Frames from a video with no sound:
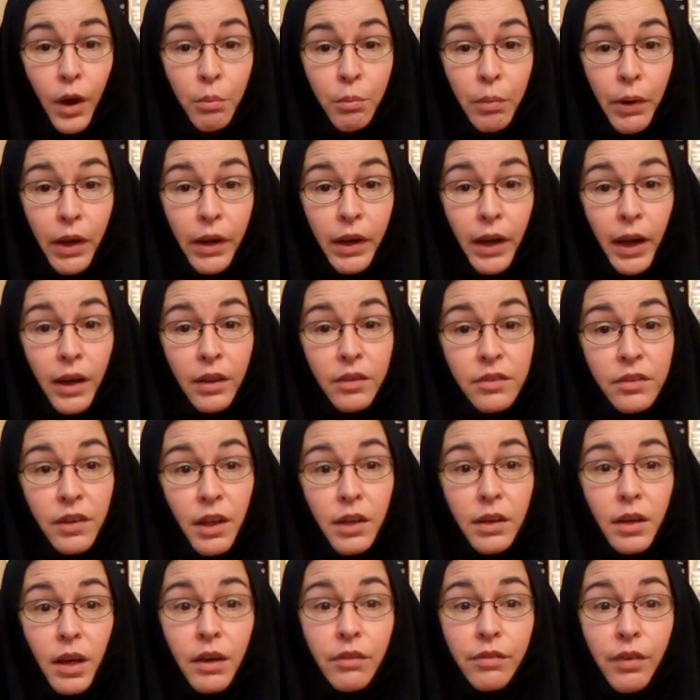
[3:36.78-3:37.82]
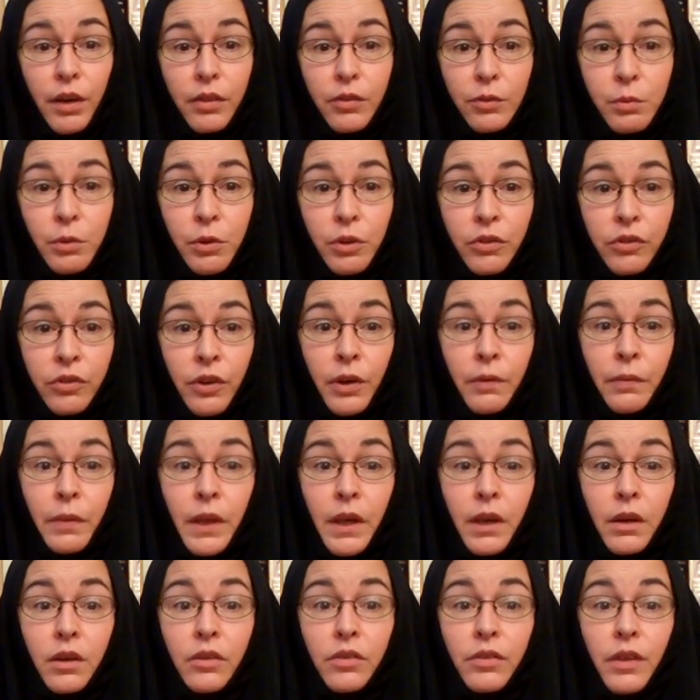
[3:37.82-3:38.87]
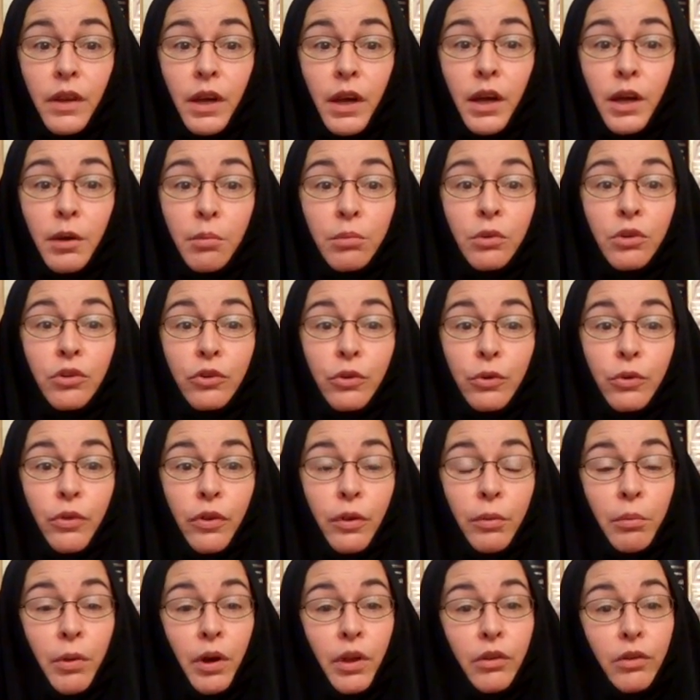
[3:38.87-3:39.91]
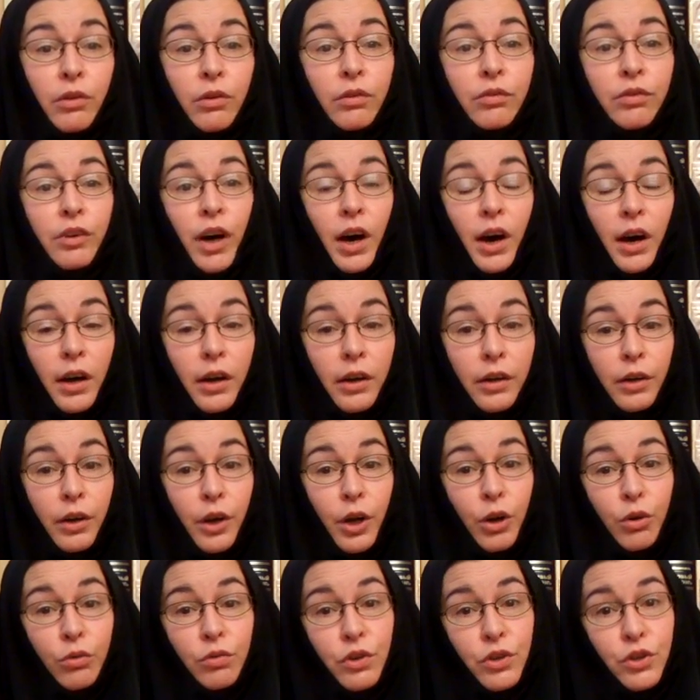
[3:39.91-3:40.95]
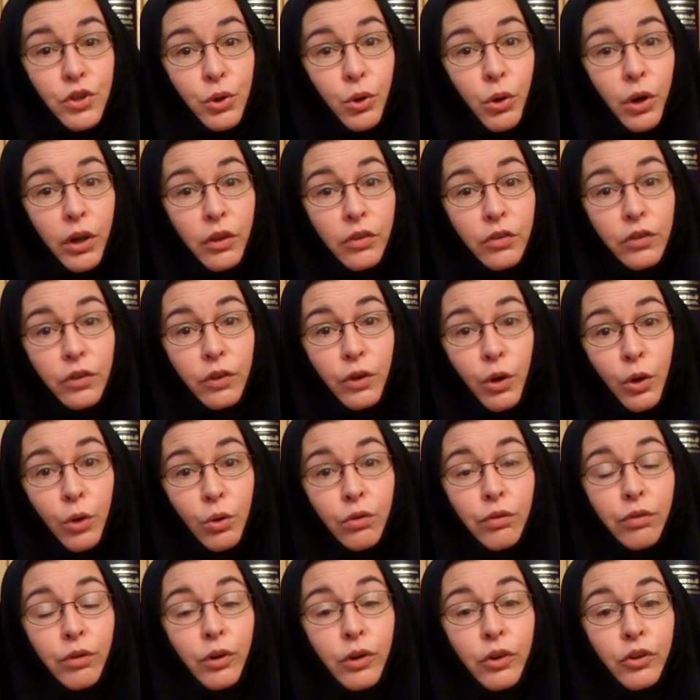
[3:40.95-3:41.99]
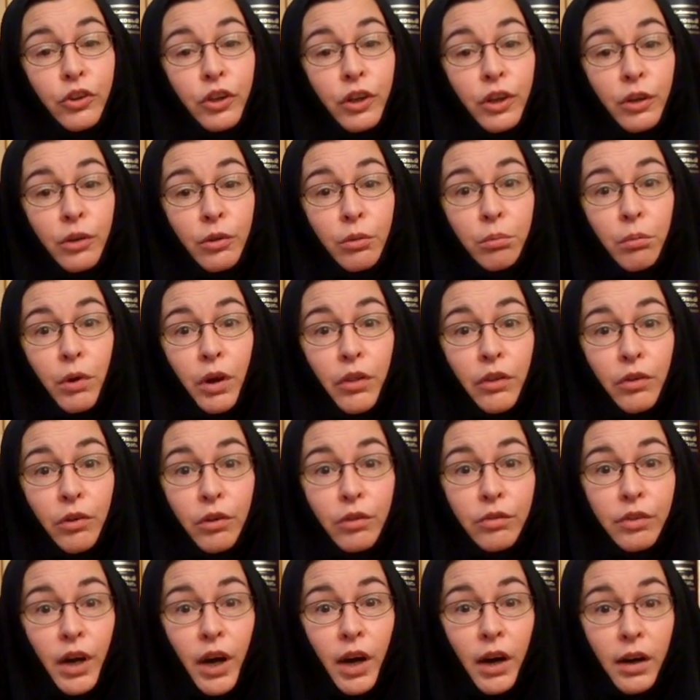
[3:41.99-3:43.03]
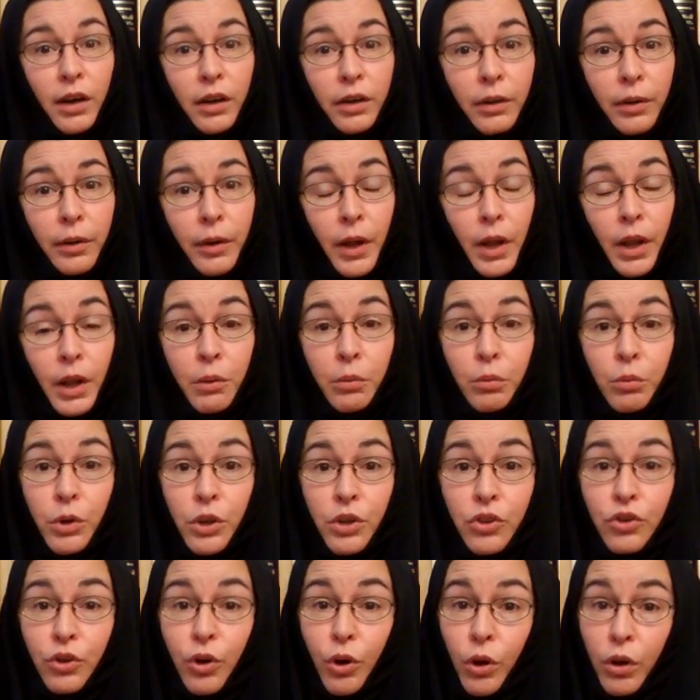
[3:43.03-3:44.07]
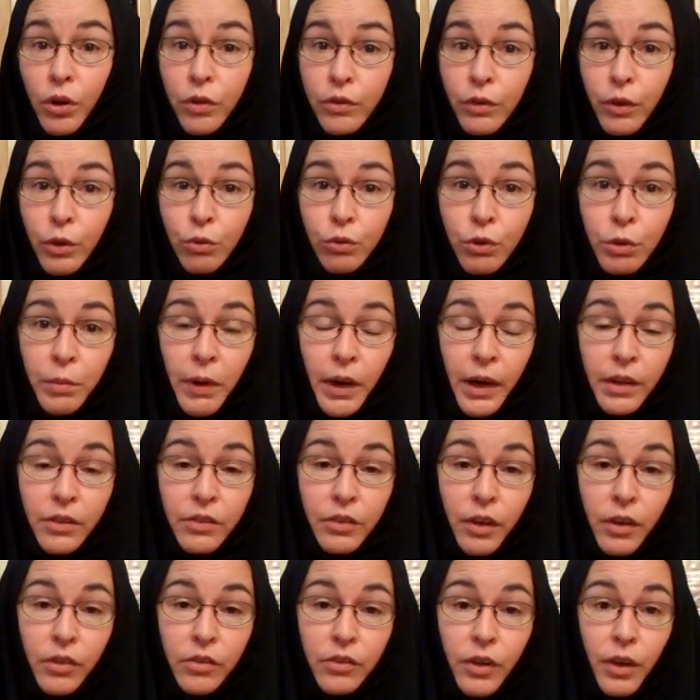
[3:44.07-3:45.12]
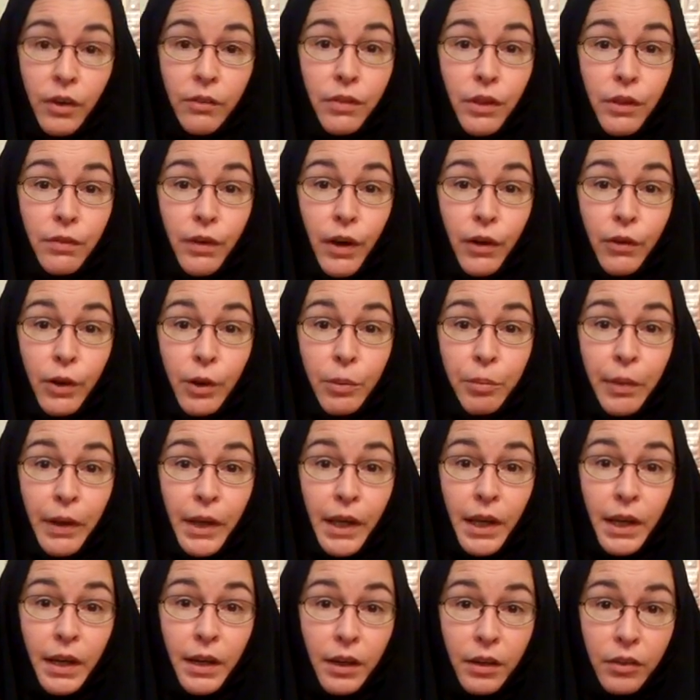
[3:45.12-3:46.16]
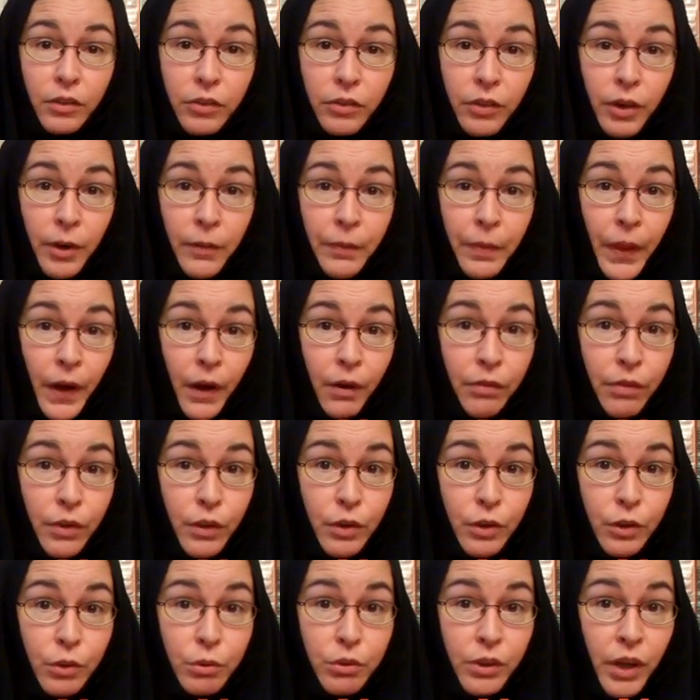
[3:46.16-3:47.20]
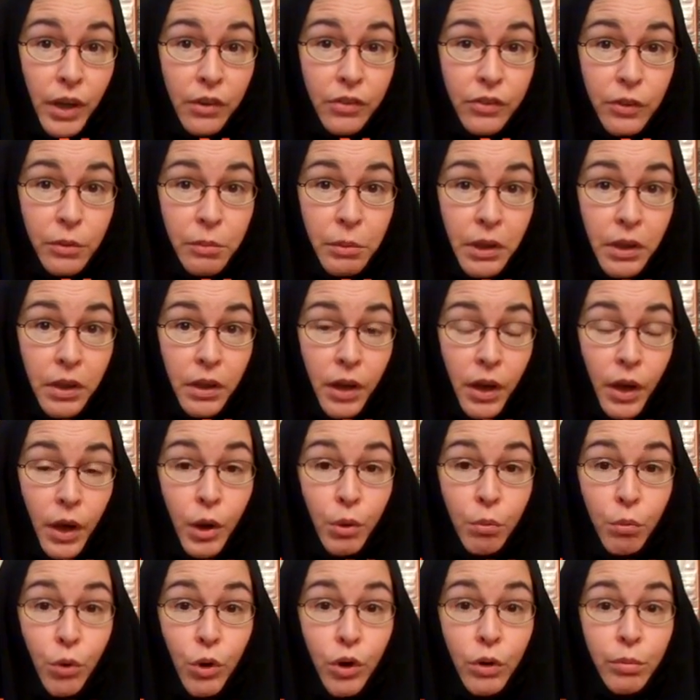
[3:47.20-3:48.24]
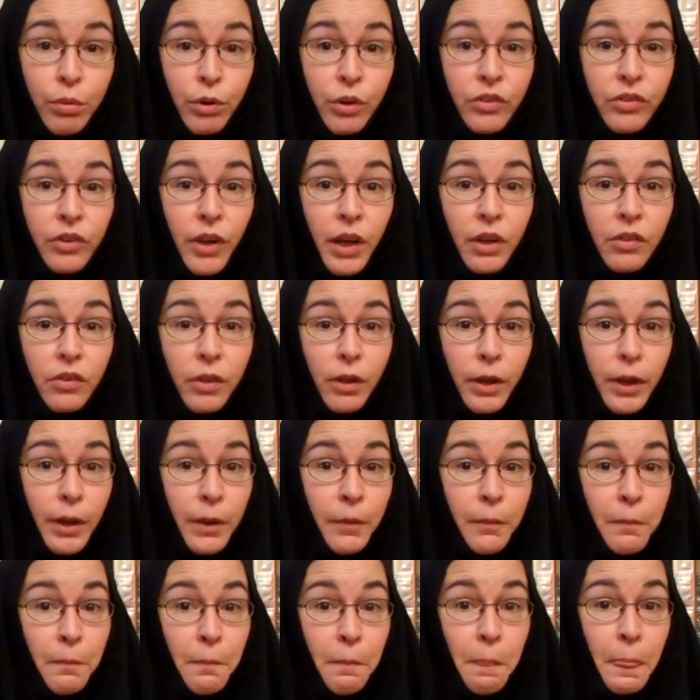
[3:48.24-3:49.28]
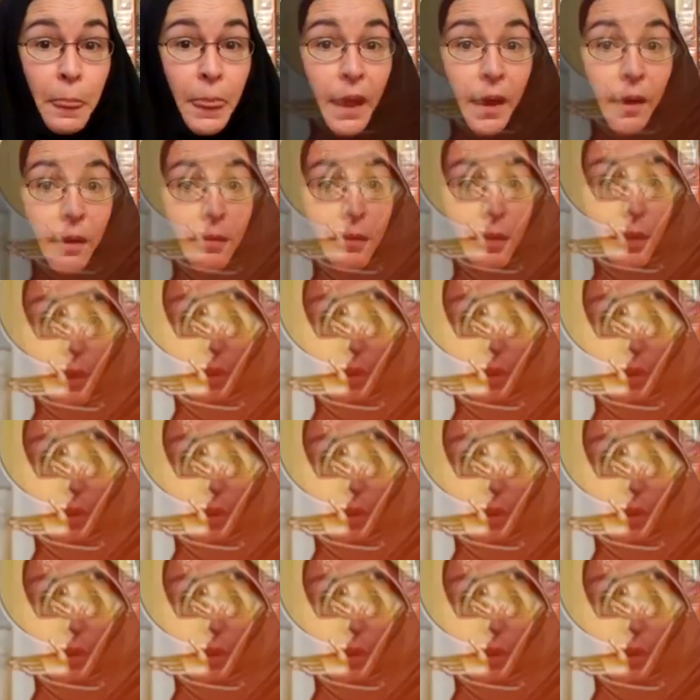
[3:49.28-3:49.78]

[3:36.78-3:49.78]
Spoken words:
But at Sunday Vespers, it is the hymn to the Mother of God, "Rejoice, O Virgin, Mother of God," which also reminds us of the very beginnings of the New Testament, more precisely, of